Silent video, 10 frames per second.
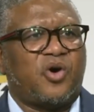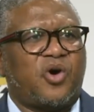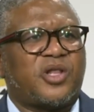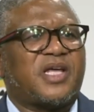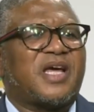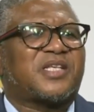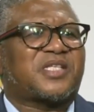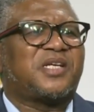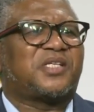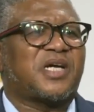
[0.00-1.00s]
on the
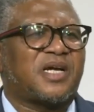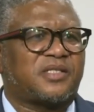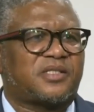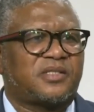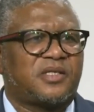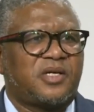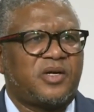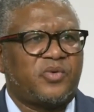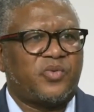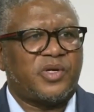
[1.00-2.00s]
essentials
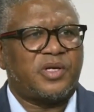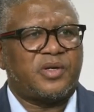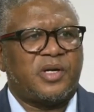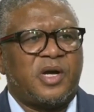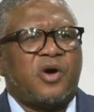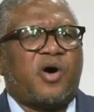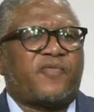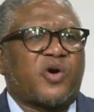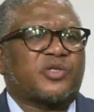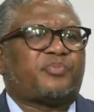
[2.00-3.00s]
will, of course,